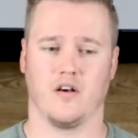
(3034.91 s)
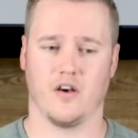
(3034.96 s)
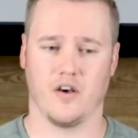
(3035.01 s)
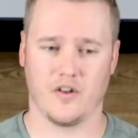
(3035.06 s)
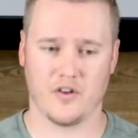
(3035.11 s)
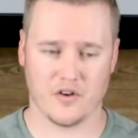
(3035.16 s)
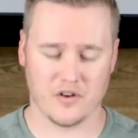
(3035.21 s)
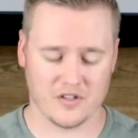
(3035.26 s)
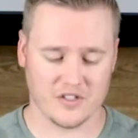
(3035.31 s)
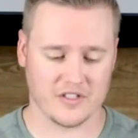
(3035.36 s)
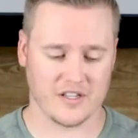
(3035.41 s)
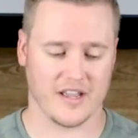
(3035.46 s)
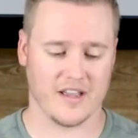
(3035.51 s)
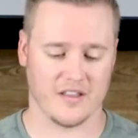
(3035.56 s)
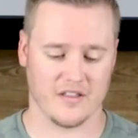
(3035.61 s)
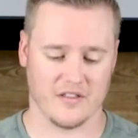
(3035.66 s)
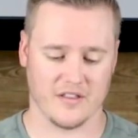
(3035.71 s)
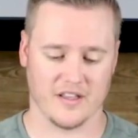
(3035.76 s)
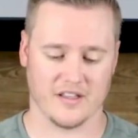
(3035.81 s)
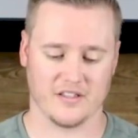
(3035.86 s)

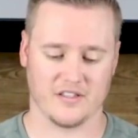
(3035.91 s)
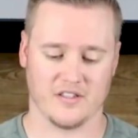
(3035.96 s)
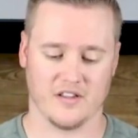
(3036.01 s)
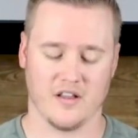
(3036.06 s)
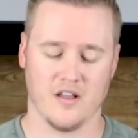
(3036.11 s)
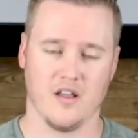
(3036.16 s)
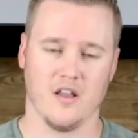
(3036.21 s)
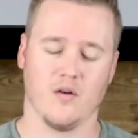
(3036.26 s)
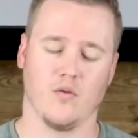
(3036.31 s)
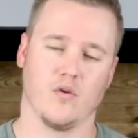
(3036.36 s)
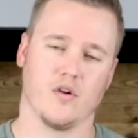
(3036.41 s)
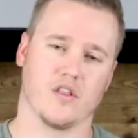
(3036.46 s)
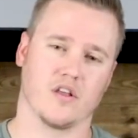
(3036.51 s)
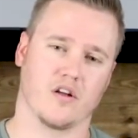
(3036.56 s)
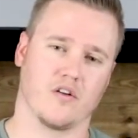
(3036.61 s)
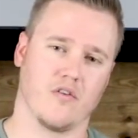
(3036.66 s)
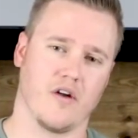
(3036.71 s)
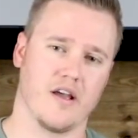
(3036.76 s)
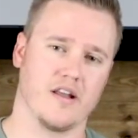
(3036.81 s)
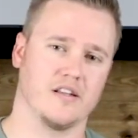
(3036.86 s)
Understand this. One of
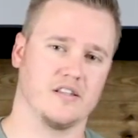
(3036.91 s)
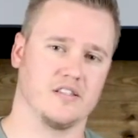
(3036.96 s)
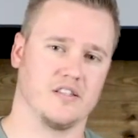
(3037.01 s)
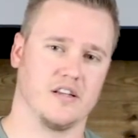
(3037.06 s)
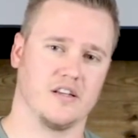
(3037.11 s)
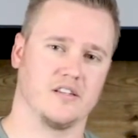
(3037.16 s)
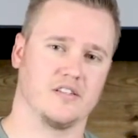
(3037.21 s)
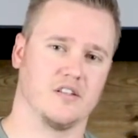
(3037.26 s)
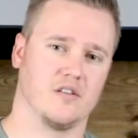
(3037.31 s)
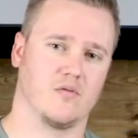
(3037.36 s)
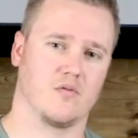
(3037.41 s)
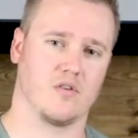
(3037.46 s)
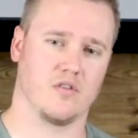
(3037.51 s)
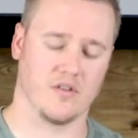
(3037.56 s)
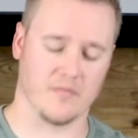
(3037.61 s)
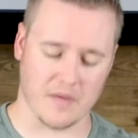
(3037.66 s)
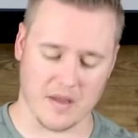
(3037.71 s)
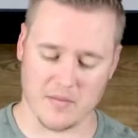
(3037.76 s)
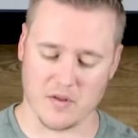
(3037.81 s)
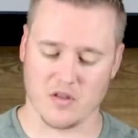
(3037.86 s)
the greatest things in the
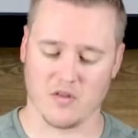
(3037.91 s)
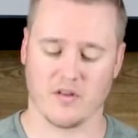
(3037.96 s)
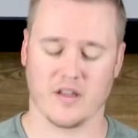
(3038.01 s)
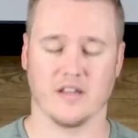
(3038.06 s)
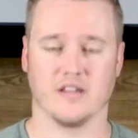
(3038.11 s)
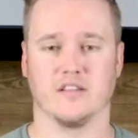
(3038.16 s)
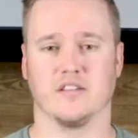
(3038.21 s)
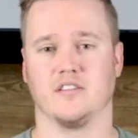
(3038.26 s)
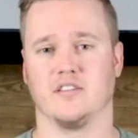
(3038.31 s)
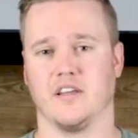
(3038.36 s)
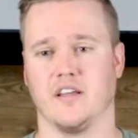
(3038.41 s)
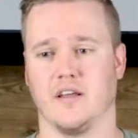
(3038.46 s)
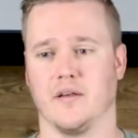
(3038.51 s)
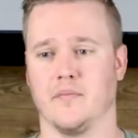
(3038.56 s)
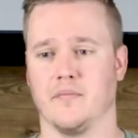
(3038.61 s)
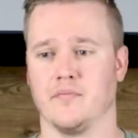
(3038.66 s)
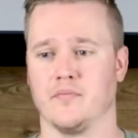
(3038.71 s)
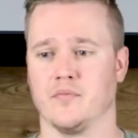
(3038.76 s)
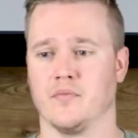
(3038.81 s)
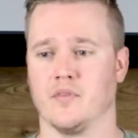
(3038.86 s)
world that maybe you get to see